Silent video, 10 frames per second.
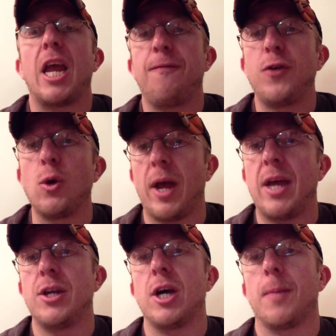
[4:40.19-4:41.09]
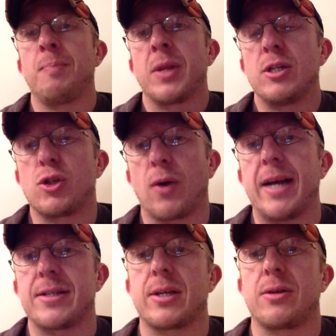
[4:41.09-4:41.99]
If you end up
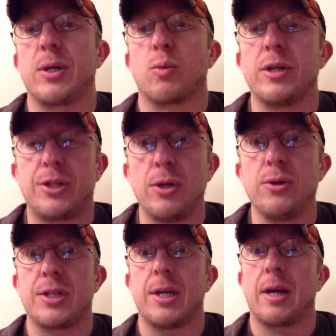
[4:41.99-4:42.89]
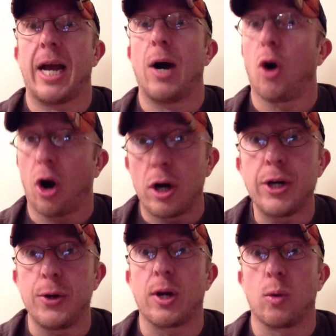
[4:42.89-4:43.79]
drastically reducing how
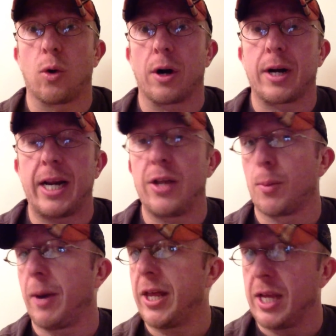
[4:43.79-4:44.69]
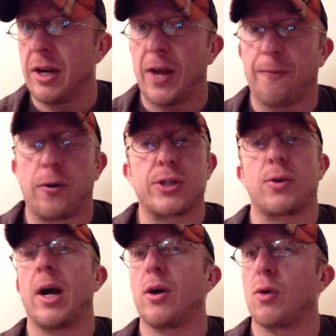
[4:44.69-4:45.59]
hard you can work, either by the end of that
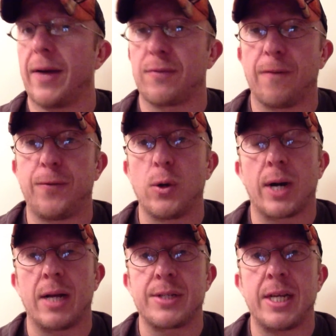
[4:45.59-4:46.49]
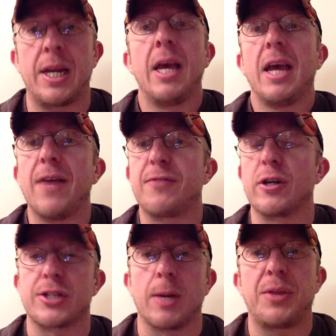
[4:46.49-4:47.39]
first round or after a few rounds in, if
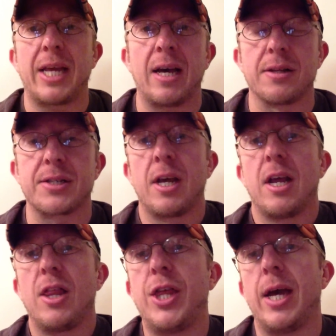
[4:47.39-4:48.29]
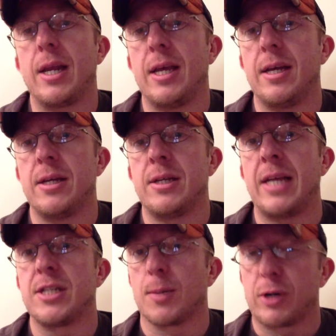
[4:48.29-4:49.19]
there's something else that
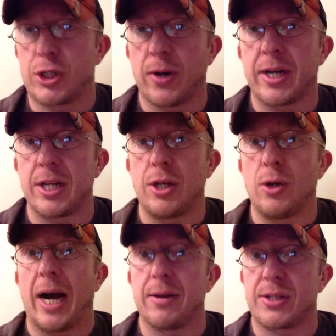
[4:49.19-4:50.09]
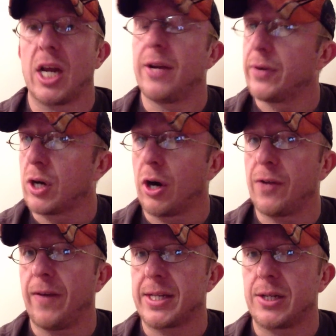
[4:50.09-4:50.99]
ends up restricting you outside of your
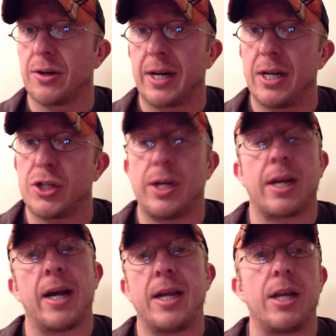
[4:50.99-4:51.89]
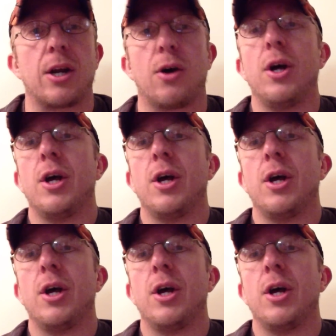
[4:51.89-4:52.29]
cardiovascular conditioning, i.e.,